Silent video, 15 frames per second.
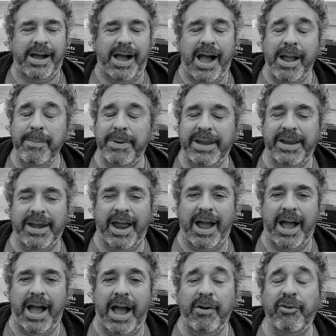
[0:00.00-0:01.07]
I mean,
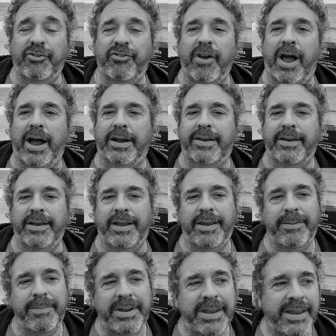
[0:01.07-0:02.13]
I was shocked.
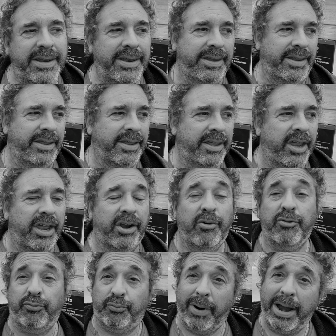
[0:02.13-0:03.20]
I mean, it
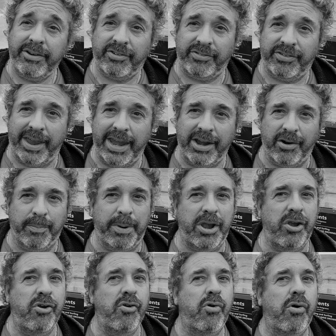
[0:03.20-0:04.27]
was righteous anger,
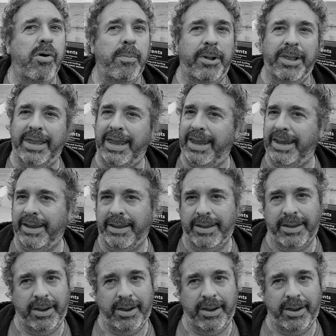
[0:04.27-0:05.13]
but normally